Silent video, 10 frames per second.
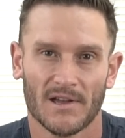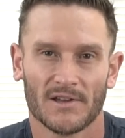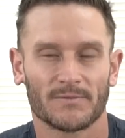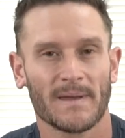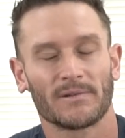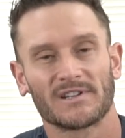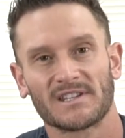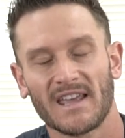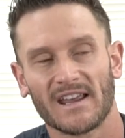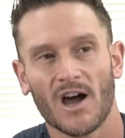So people
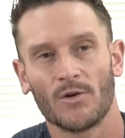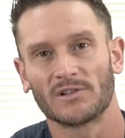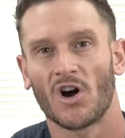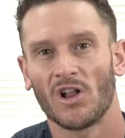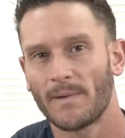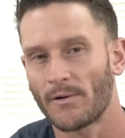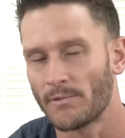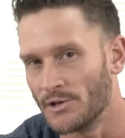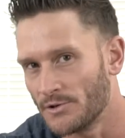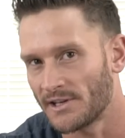just think, oh, it's all about
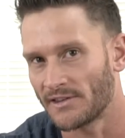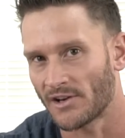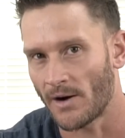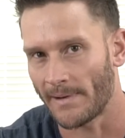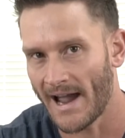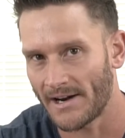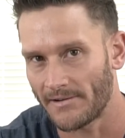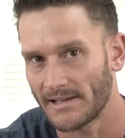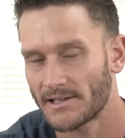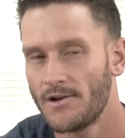reducing the
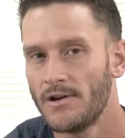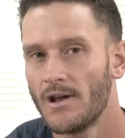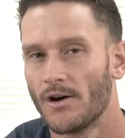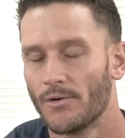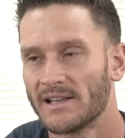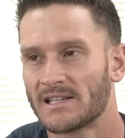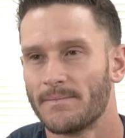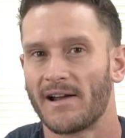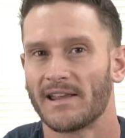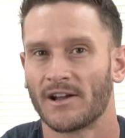carbohydrates. No, it's
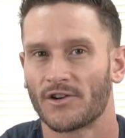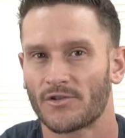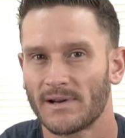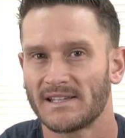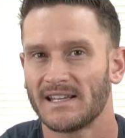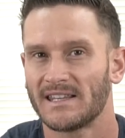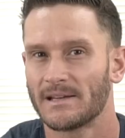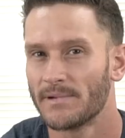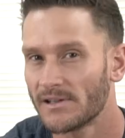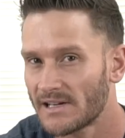about increasing the
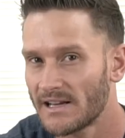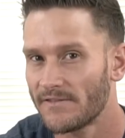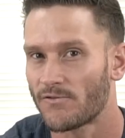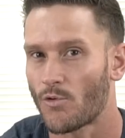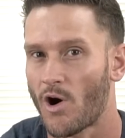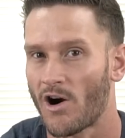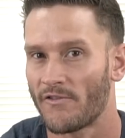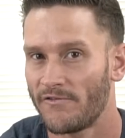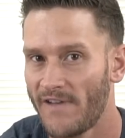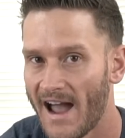ability for our
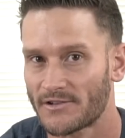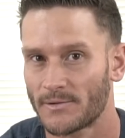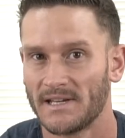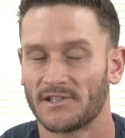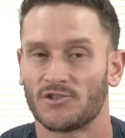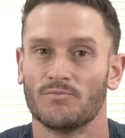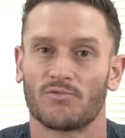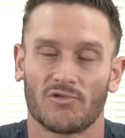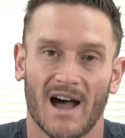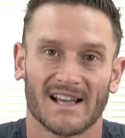factories to
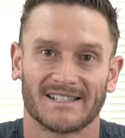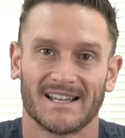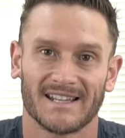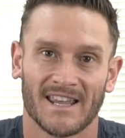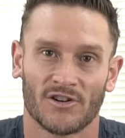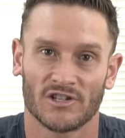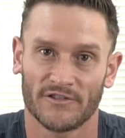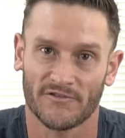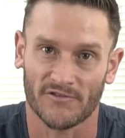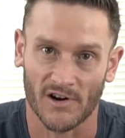process energy
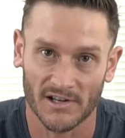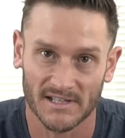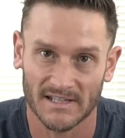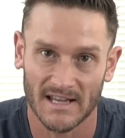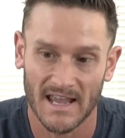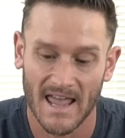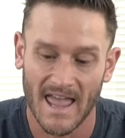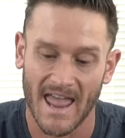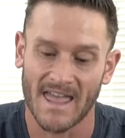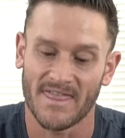first
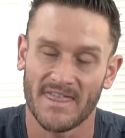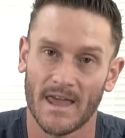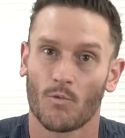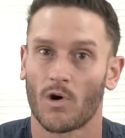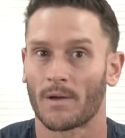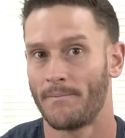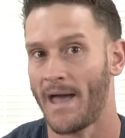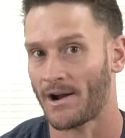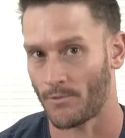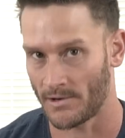and then work
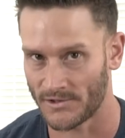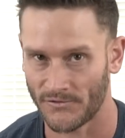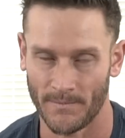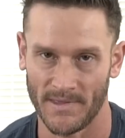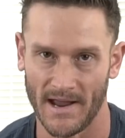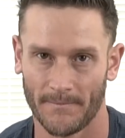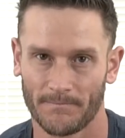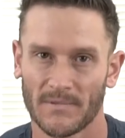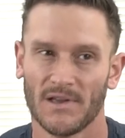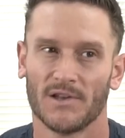backwards from there.
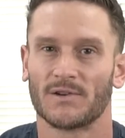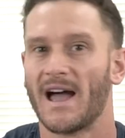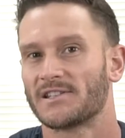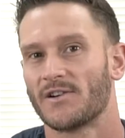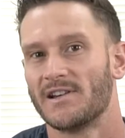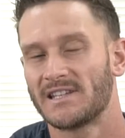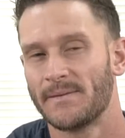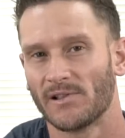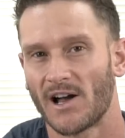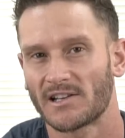So as always,
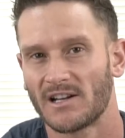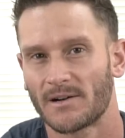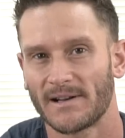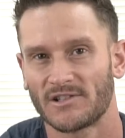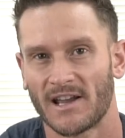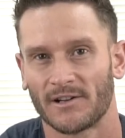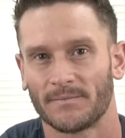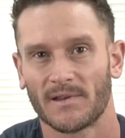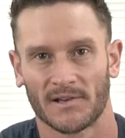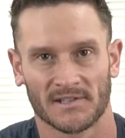keep it locked in here on my
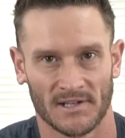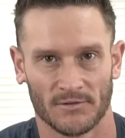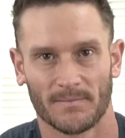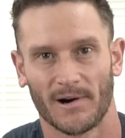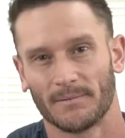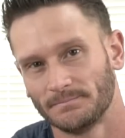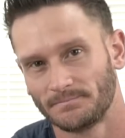channel. I'll see you tomorrow.